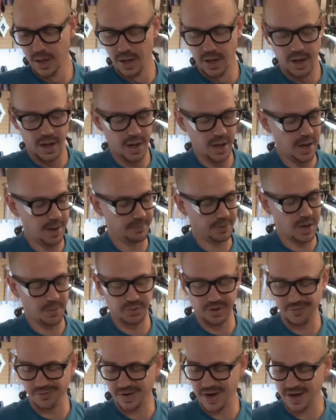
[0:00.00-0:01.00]
A couple
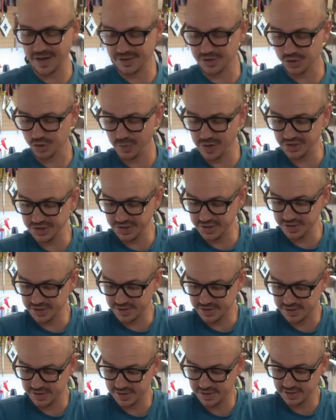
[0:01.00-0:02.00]
different kind of
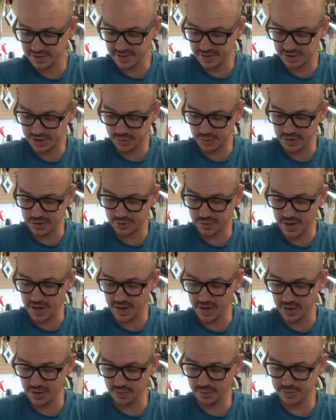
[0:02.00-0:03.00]
switches. This switch right
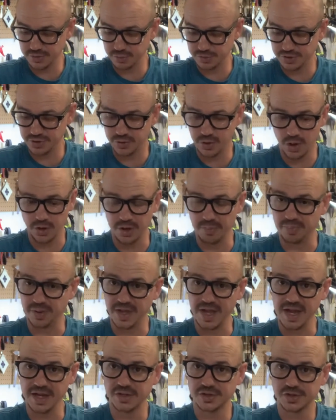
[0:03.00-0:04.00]
here is what you call a
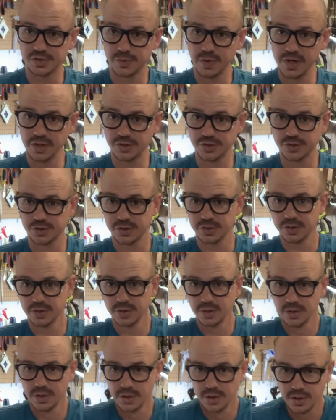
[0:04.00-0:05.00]
blade switch.
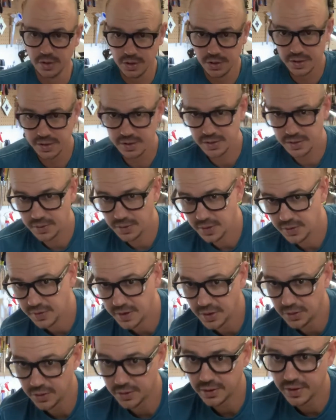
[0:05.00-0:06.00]
And they
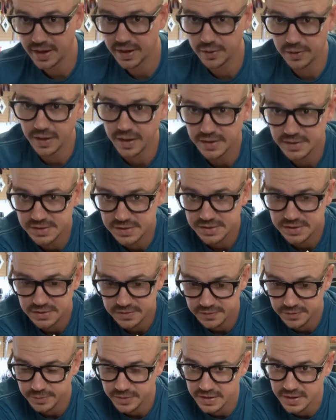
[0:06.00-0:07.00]
look like this
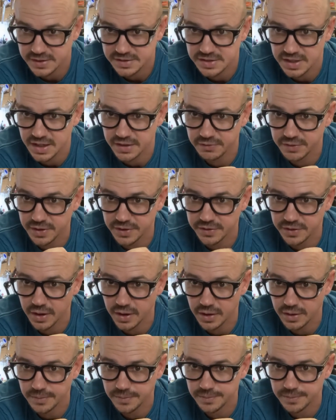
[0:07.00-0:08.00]
from the inside of a guitar.